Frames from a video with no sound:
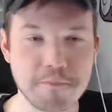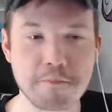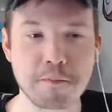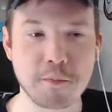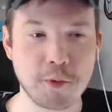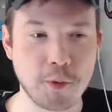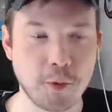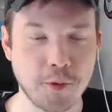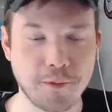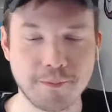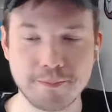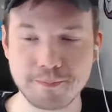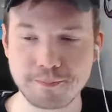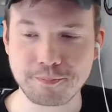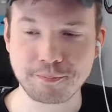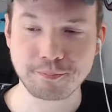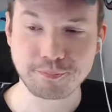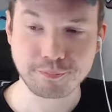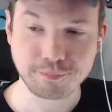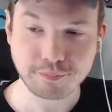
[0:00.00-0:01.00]
Cool.
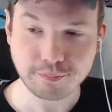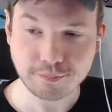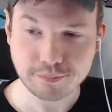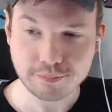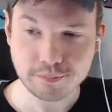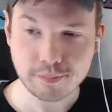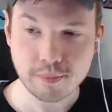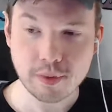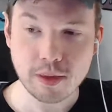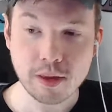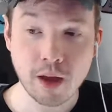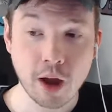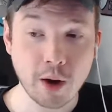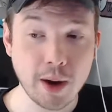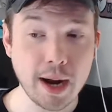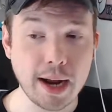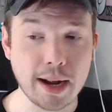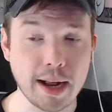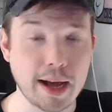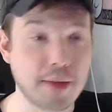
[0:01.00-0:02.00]
All
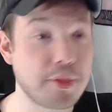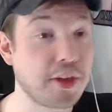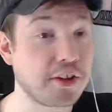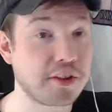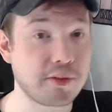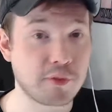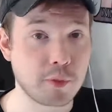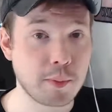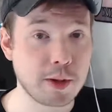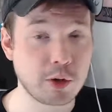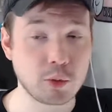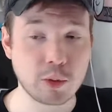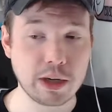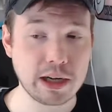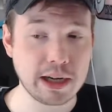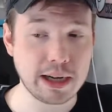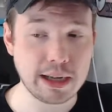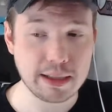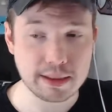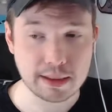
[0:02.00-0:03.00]
right. That's it for May
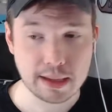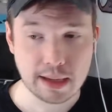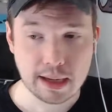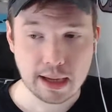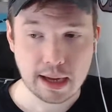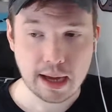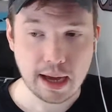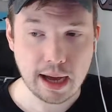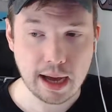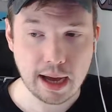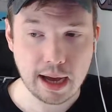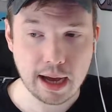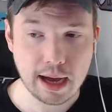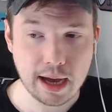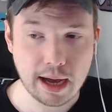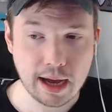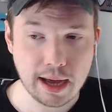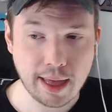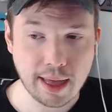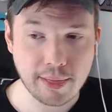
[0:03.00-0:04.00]
29th.
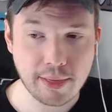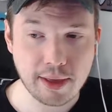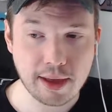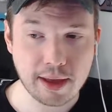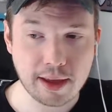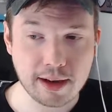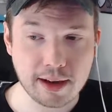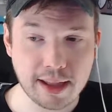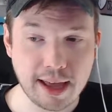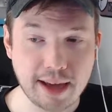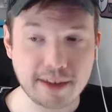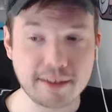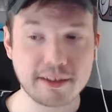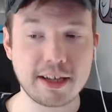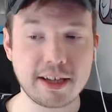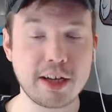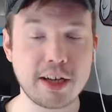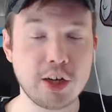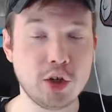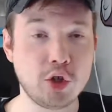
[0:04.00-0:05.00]
And then
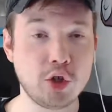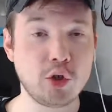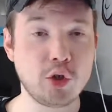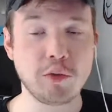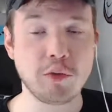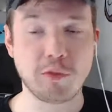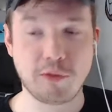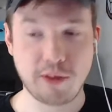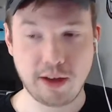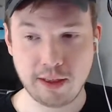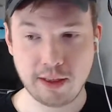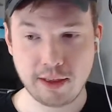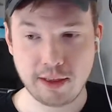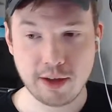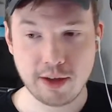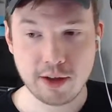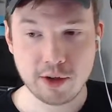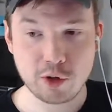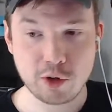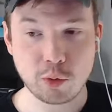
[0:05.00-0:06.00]
lastly, June 5th.
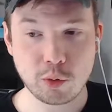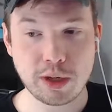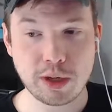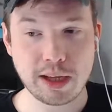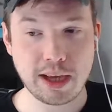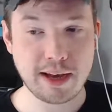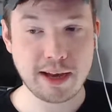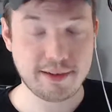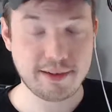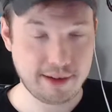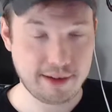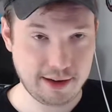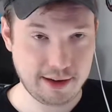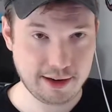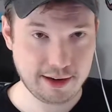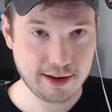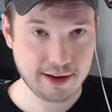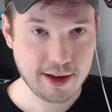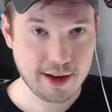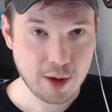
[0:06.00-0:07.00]

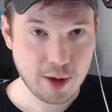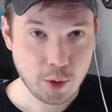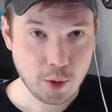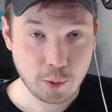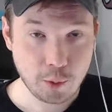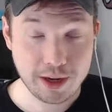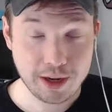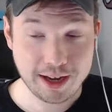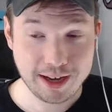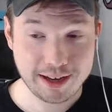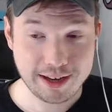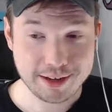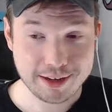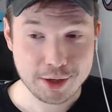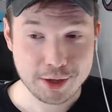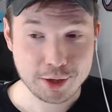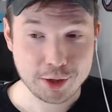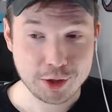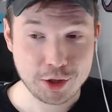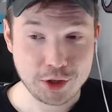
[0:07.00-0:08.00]
2018, we get
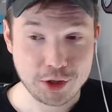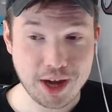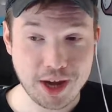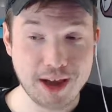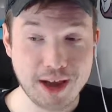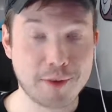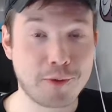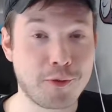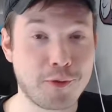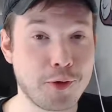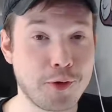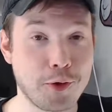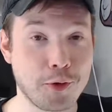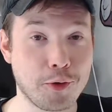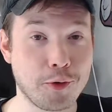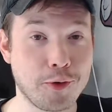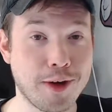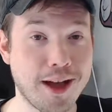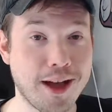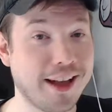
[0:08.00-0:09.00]
Shaq
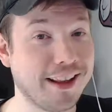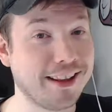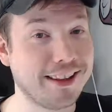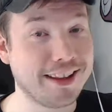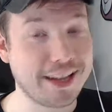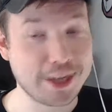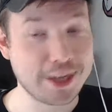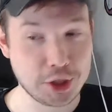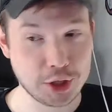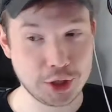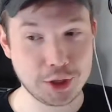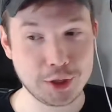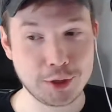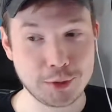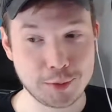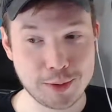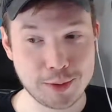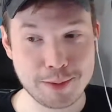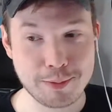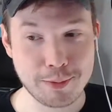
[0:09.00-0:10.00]
Fu, A Legend
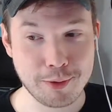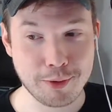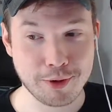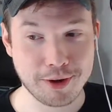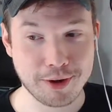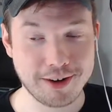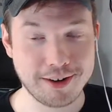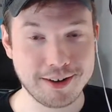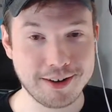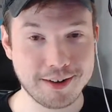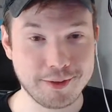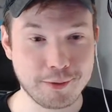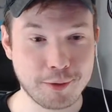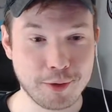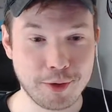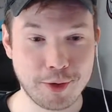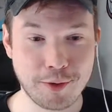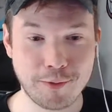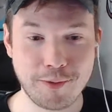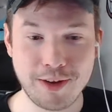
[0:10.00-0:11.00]
Reborn for
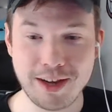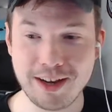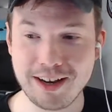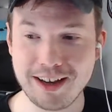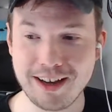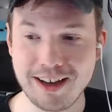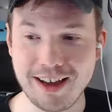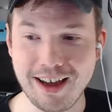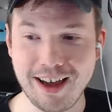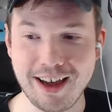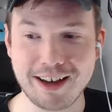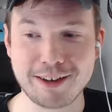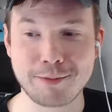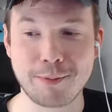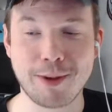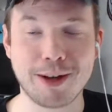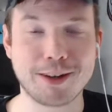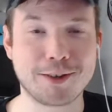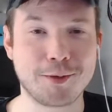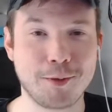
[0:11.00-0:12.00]
the Vita,
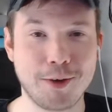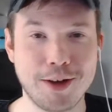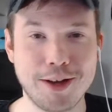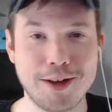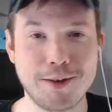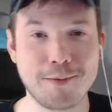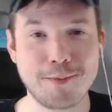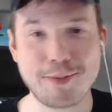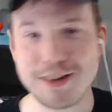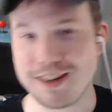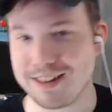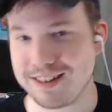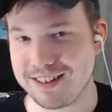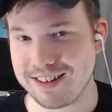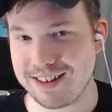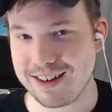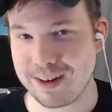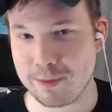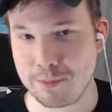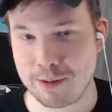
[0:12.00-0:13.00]
Xbox One,
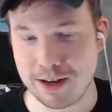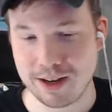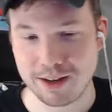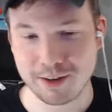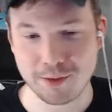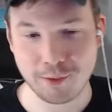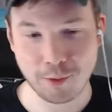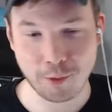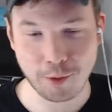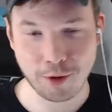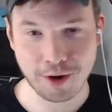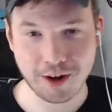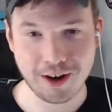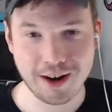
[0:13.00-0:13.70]
PC, and PS4.